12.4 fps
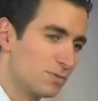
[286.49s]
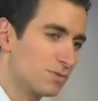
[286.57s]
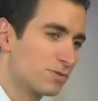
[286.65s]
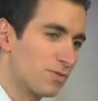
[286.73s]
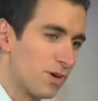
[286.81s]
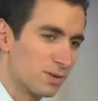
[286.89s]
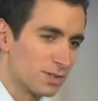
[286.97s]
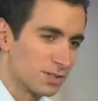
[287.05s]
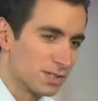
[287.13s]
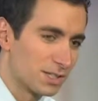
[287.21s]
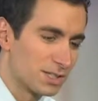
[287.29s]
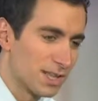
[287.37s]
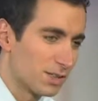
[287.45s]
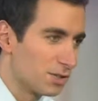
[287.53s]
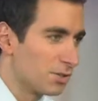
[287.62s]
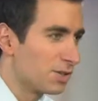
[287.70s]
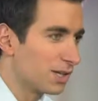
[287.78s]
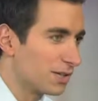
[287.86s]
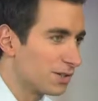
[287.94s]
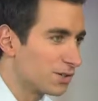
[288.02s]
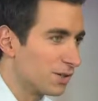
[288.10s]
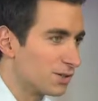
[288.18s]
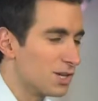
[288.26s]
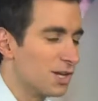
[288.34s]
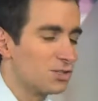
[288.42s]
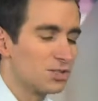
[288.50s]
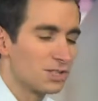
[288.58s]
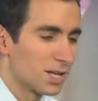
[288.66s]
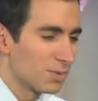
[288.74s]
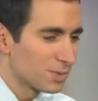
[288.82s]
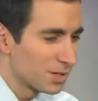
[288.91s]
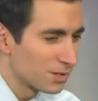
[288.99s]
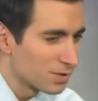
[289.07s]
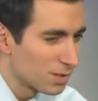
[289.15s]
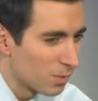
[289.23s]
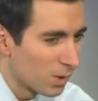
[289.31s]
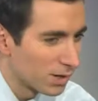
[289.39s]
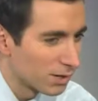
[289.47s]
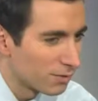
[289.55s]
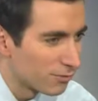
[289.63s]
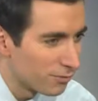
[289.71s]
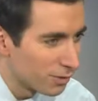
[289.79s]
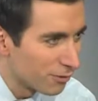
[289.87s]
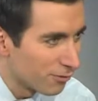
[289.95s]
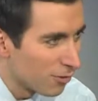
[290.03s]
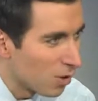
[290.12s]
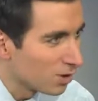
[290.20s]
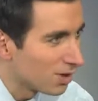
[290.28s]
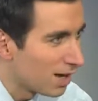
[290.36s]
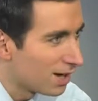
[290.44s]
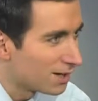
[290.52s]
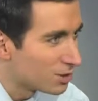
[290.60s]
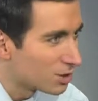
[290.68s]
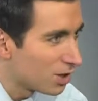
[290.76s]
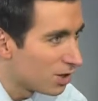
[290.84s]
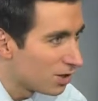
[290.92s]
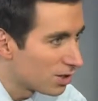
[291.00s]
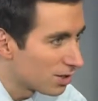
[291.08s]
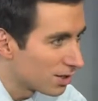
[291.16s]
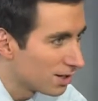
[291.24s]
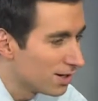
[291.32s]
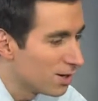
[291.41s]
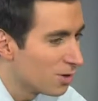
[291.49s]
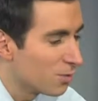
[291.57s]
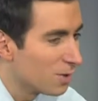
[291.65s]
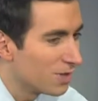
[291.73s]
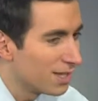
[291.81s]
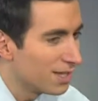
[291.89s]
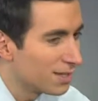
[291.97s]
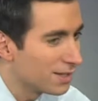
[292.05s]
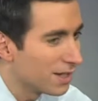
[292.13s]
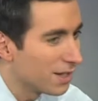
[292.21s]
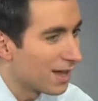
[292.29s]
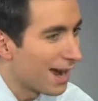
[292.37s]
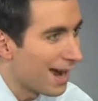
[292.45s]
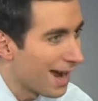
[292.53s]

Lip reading: moves forward, to the extent that you think it is close, just help us understand where the fault lines are within the